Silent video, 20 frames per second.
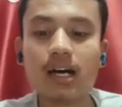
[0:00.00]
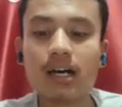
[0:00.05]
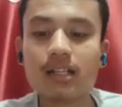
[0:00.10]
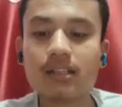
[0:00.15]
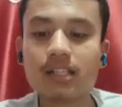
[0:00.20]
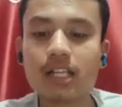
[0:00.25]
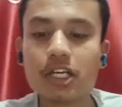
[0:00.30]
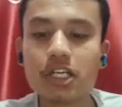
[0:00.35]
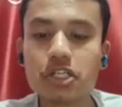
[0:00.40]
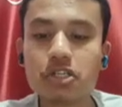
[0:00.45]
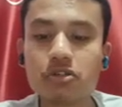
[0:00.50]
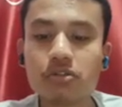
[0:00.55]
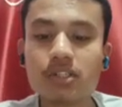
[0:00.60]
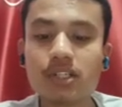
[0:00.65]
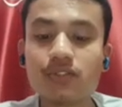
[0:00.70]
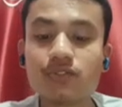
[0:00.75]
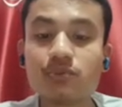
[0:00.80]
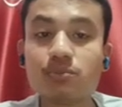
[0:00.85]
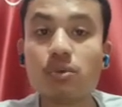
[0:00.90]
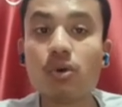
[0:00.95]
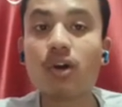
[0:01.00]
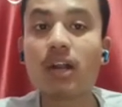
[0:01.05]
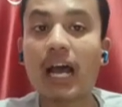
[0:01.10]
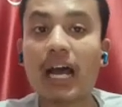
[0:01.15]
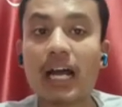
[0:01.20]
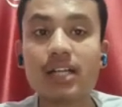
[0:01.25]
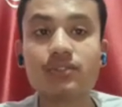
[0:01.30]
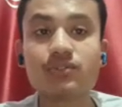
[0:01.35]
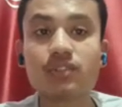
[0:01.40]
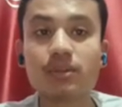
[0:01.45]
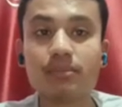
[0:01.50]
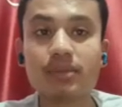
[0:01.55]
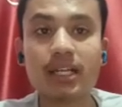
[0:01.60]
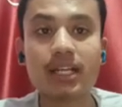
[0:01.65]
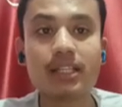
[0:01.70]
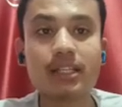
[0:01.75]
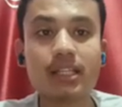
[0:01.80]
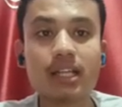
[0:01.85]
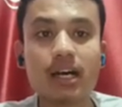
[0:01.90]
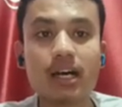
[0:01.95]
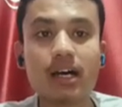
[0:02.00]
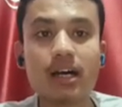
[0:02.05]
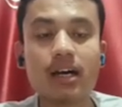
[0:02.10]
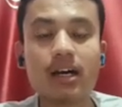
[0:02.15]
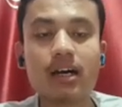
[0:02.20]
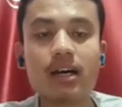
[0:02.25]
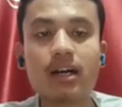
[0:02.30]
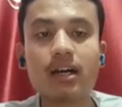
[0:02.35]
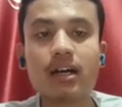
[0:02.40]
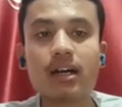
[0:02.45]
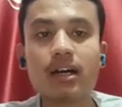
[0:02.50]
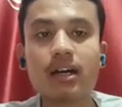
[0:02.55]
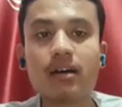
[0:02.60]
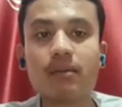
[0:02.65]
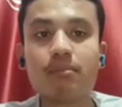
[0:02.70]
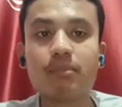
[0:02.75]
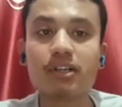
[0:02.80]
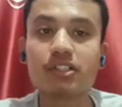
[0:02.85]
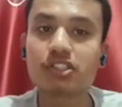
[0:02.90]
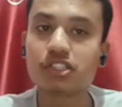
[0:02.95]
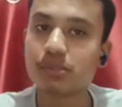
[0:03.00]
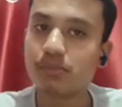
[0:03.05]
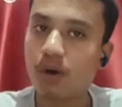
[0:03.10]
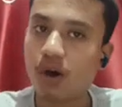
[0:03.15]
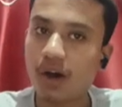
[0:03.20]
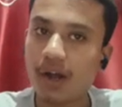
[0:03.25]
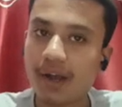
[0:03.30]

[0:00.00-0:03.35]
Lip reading: youth is more handsome than the birthday boy.